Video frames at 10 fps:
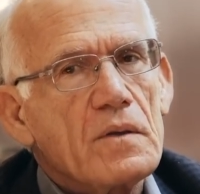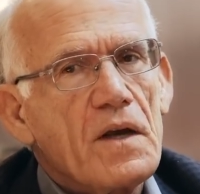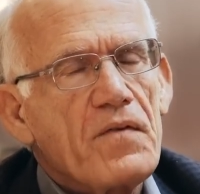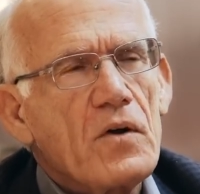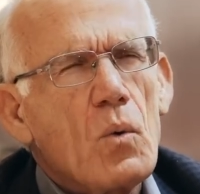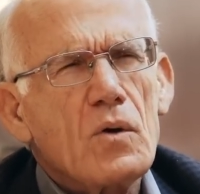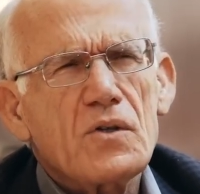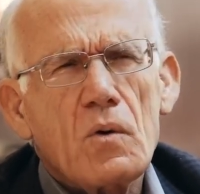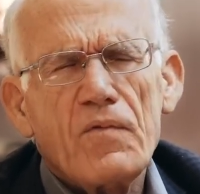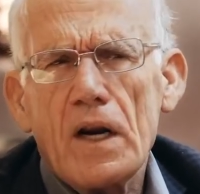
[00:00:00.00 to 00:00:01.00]
They feel we're
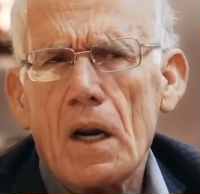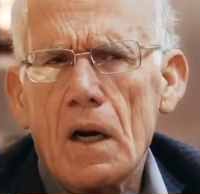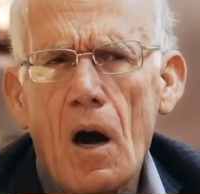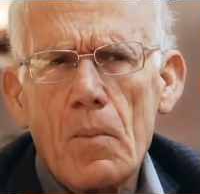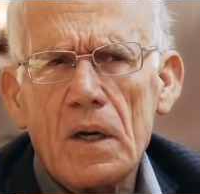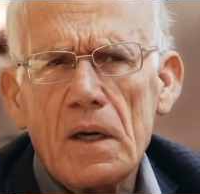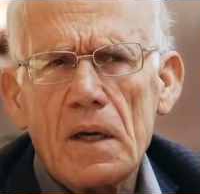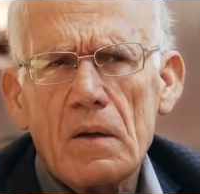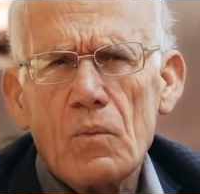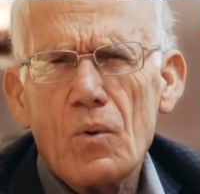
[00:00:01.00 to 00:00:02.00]
sort of an anomaly. Mm-hmm.